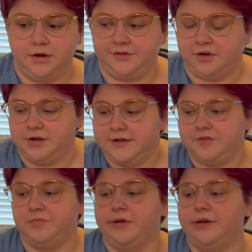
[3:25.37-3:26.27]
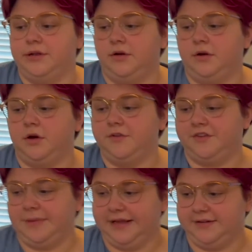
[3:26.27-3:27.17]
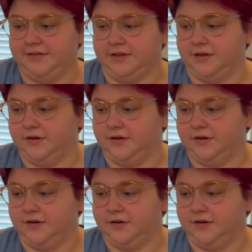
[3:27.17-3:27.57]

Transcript: right, so now I have to put all the spices in.